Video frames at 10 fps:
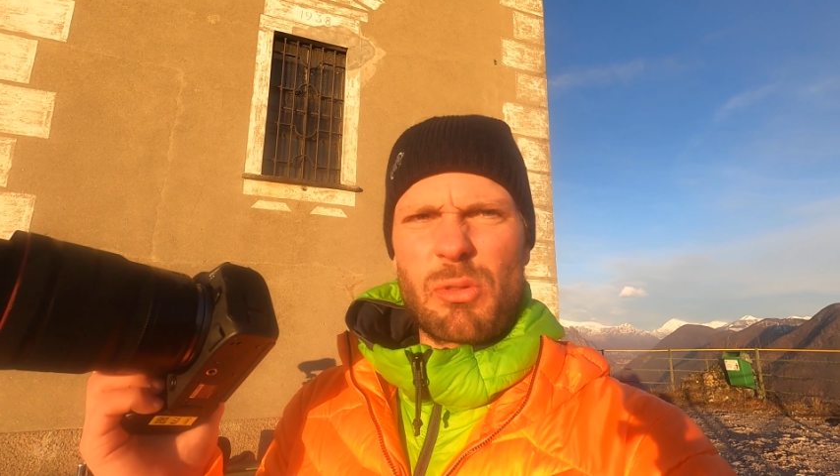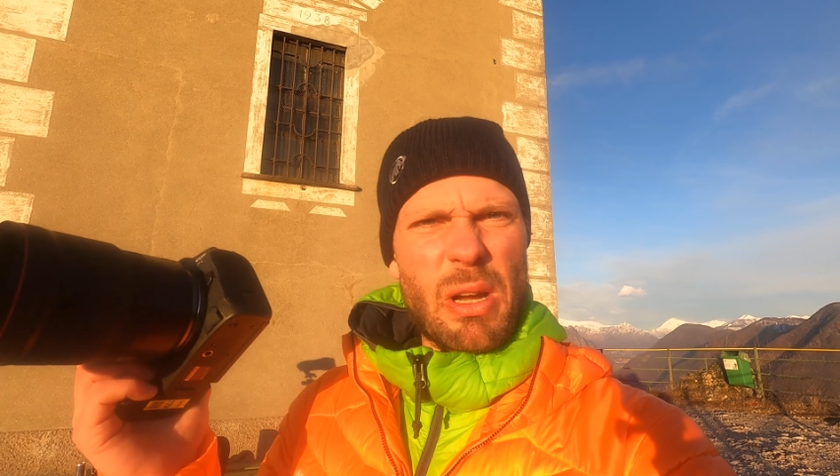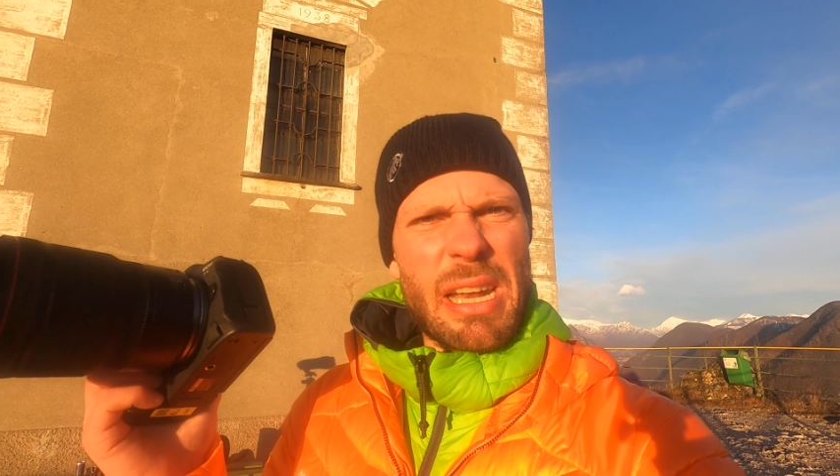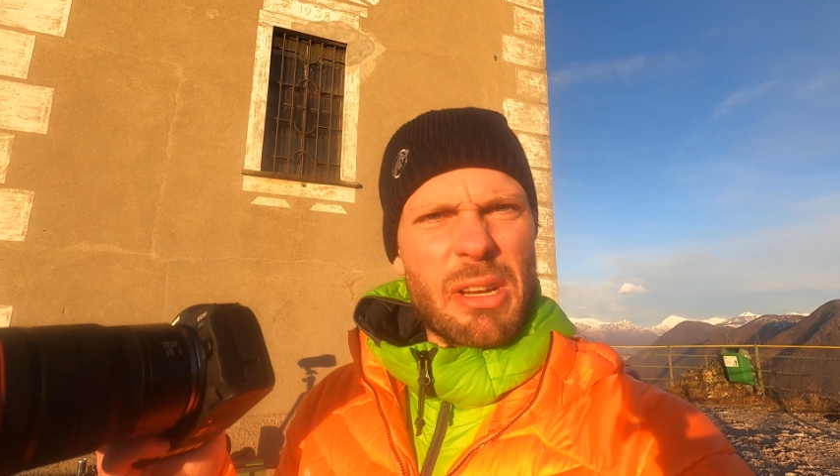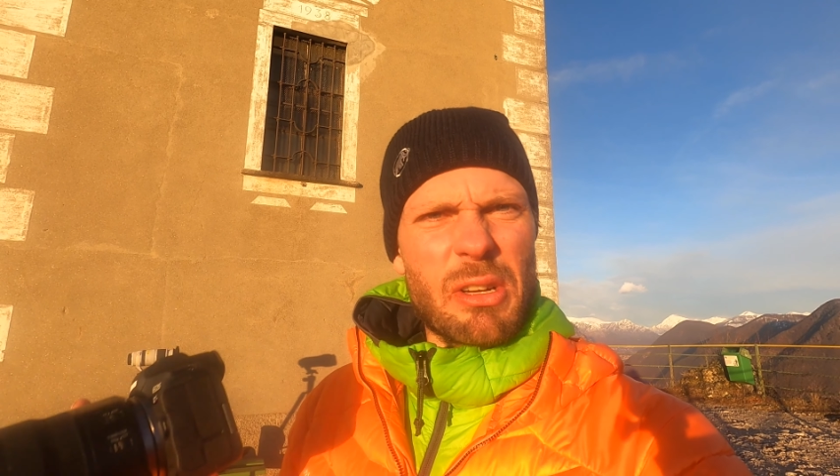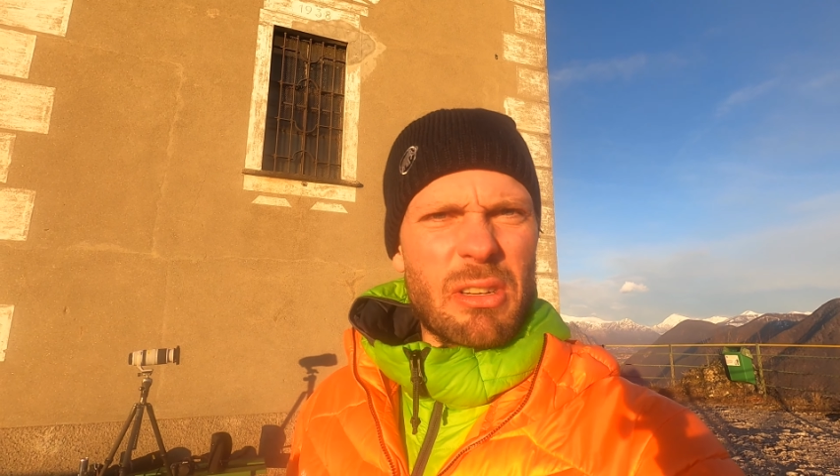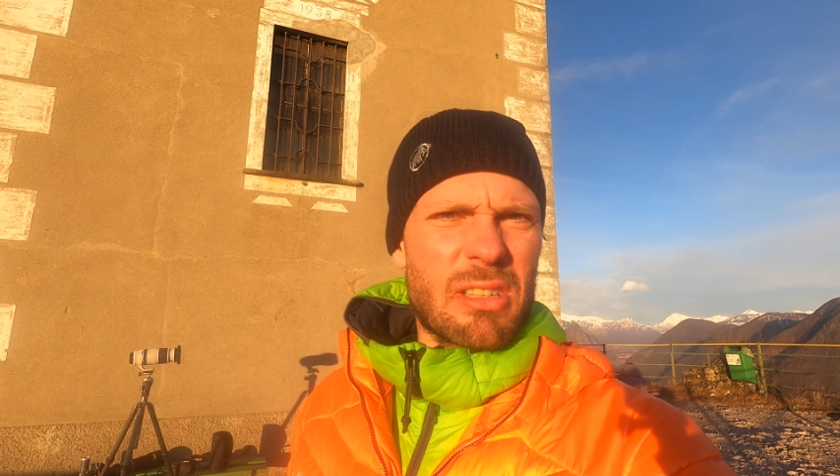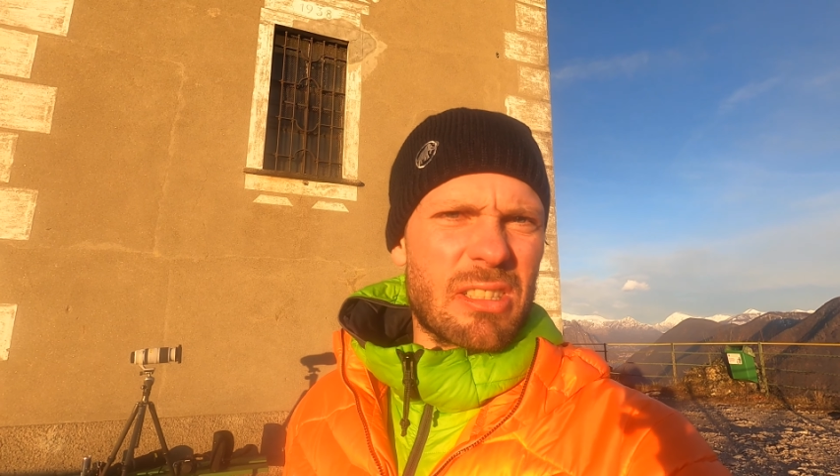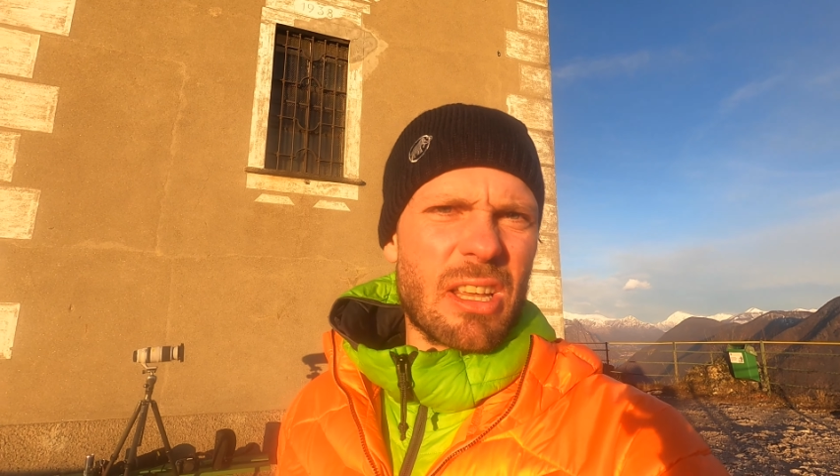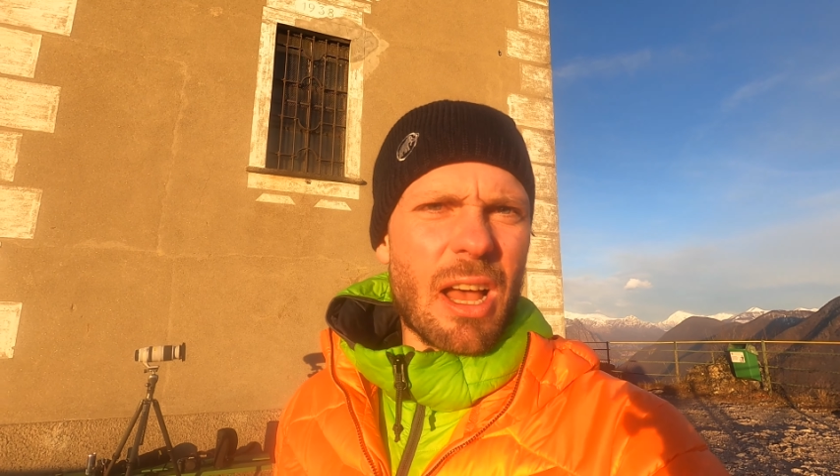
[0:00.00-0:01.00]
really good,
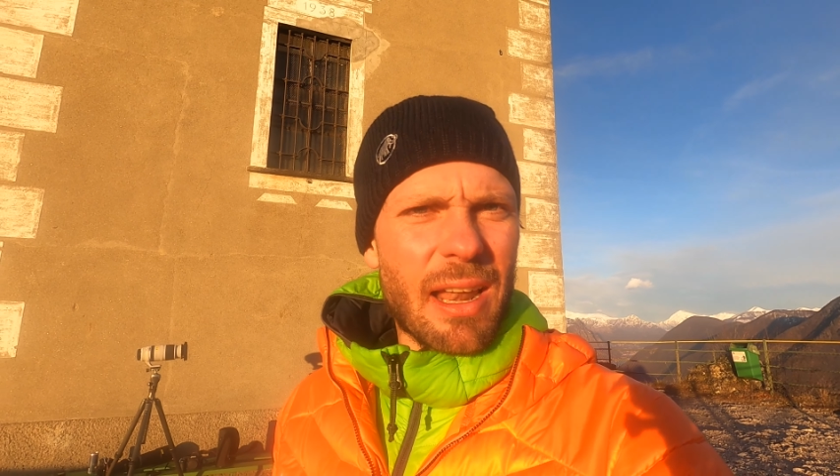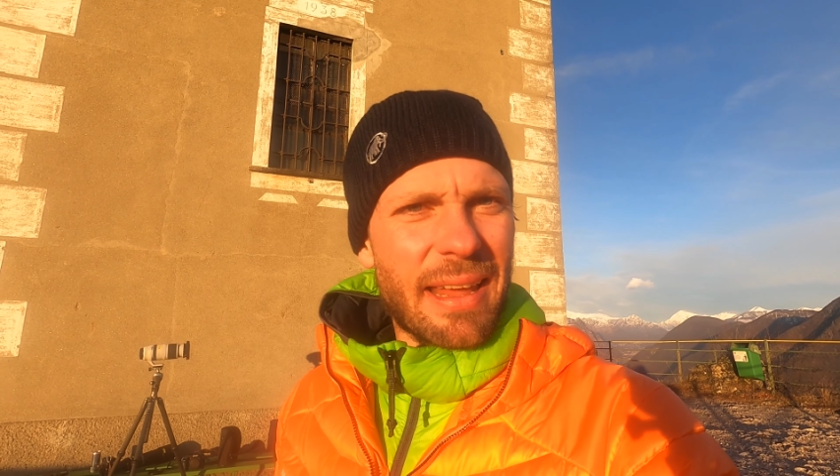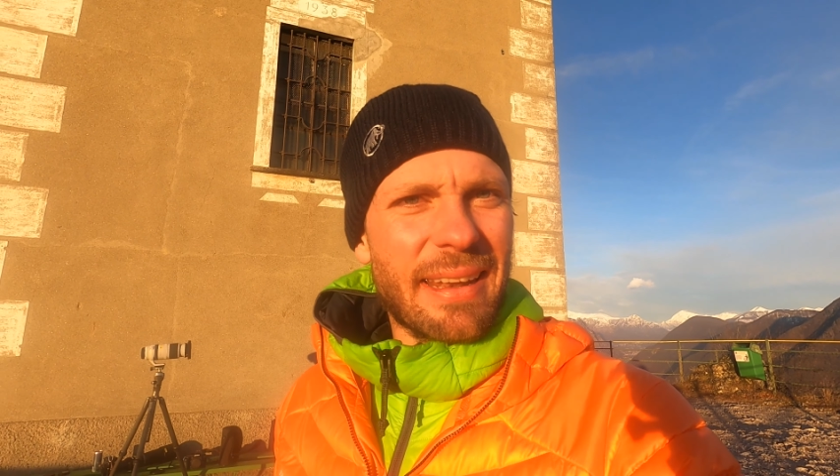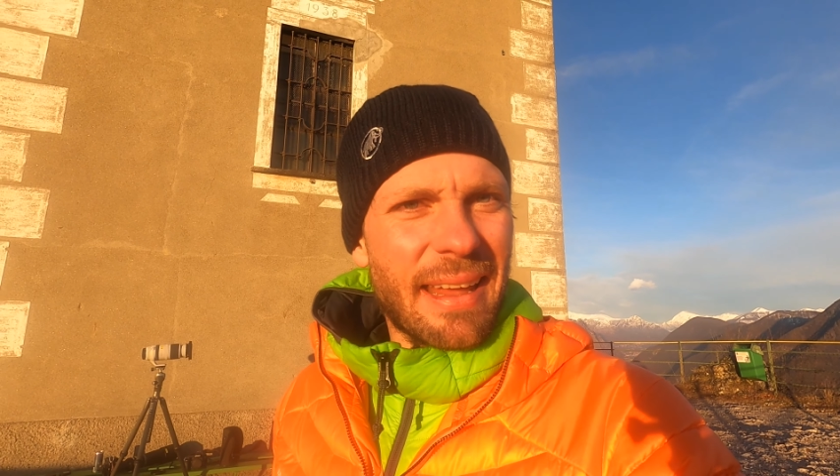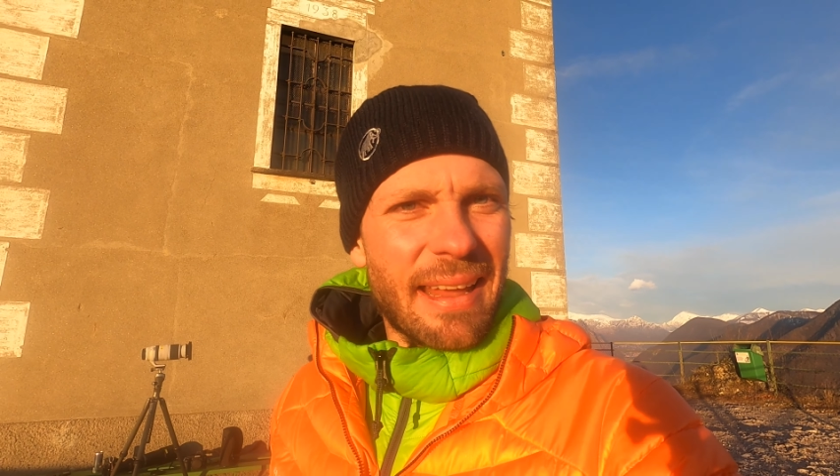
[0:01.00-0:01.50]
solid.